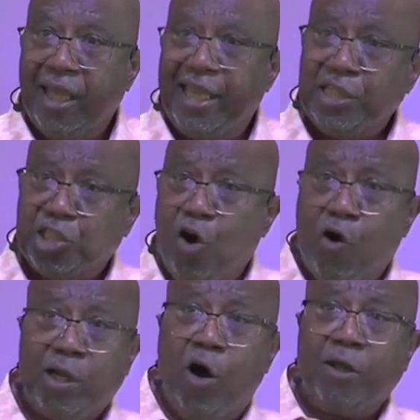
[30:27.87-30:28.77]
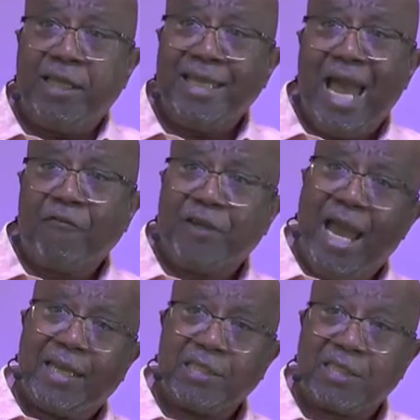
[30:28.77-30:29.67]
It's going on in
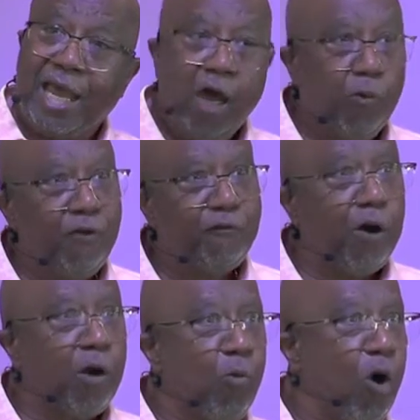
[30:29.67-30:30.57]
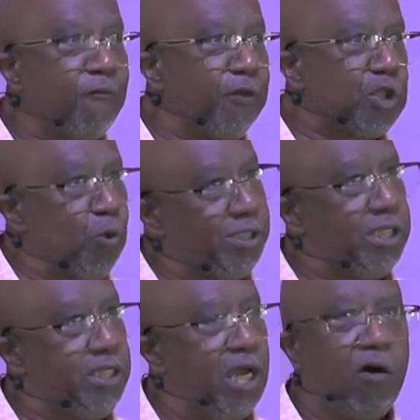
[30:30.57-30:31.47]
Afghanistan. We fought a war for 20
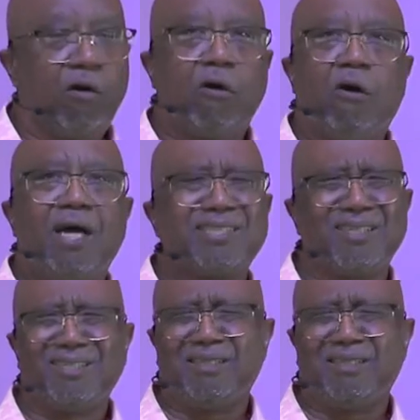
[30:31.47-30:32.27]
years. Oh, I should.